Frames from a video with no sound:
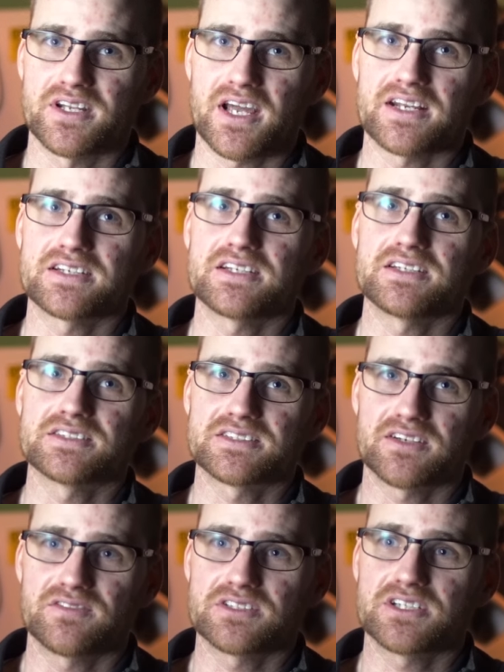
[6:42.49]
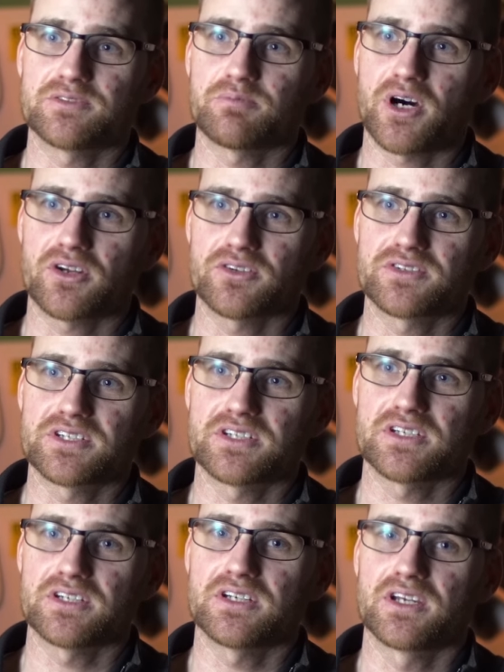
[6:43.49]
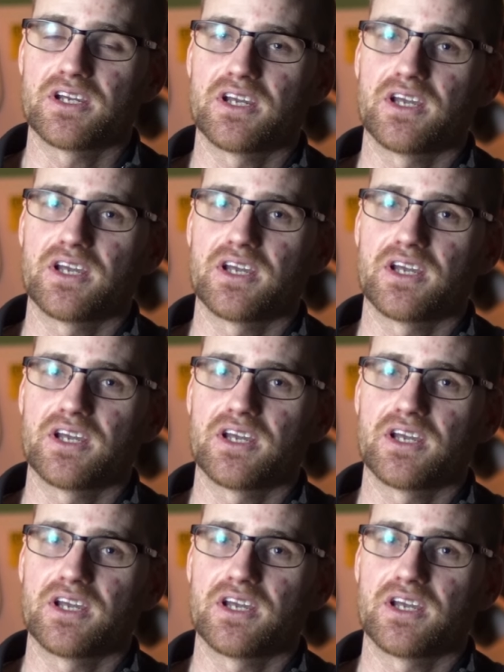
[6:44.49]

a 1917 Model T